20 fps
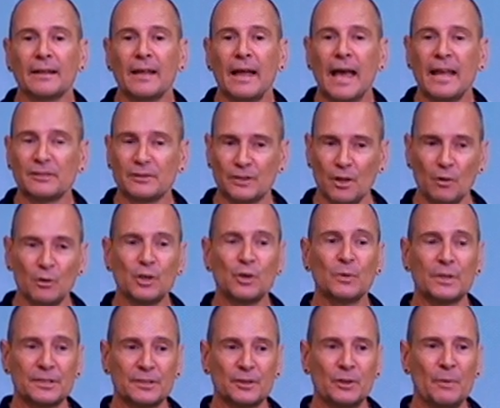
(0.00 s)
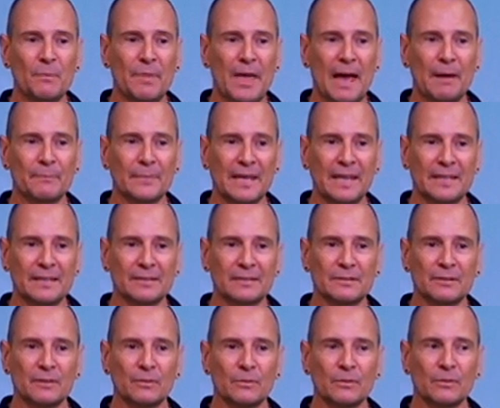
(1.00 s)
And so you assume that means
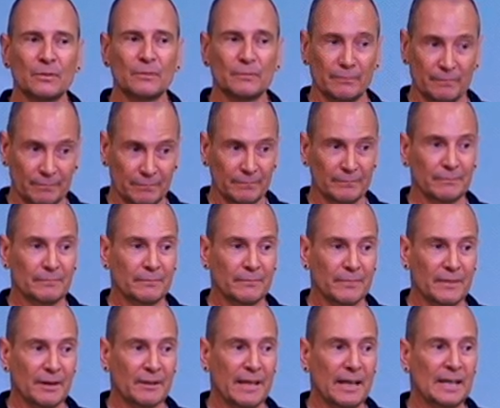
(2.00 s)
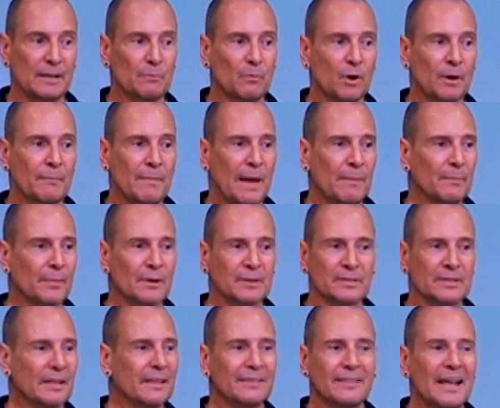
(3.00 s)
they're getting more members.
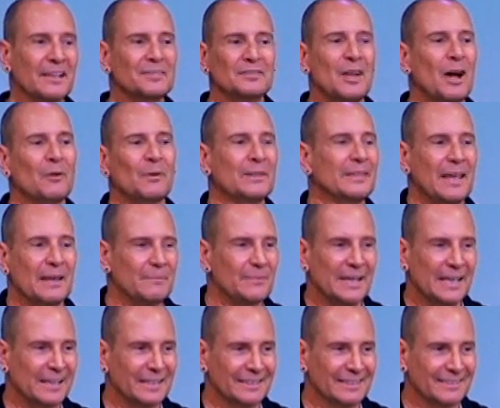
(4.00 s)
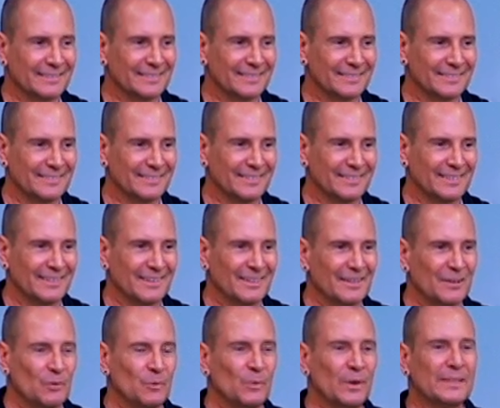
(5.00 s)
That's not what they mean.
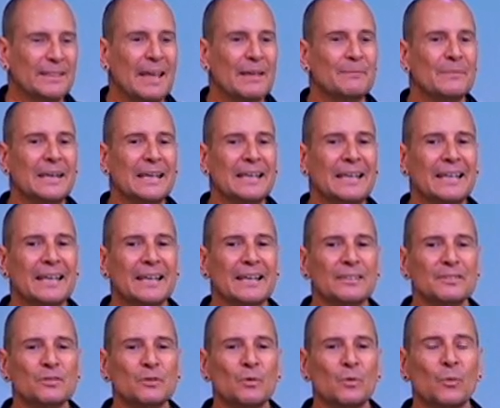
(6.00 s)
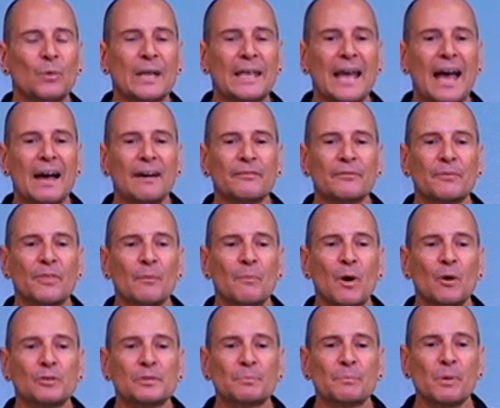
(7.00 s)
What they mean is we have the
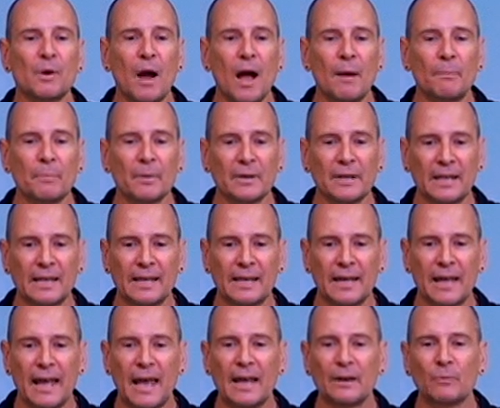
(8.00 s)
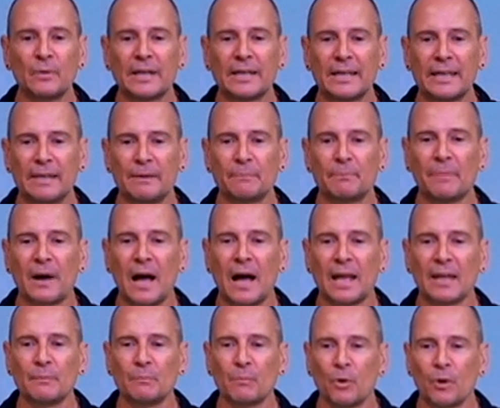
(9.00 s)
most property and we keep
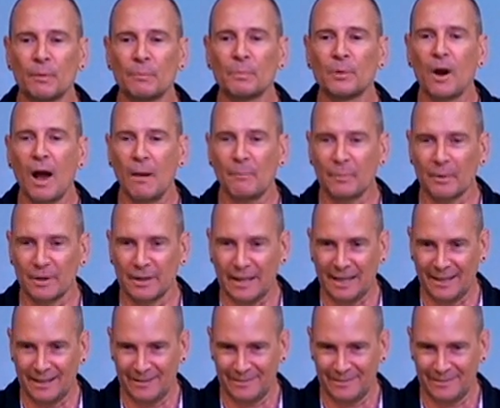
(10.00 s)
buying more property.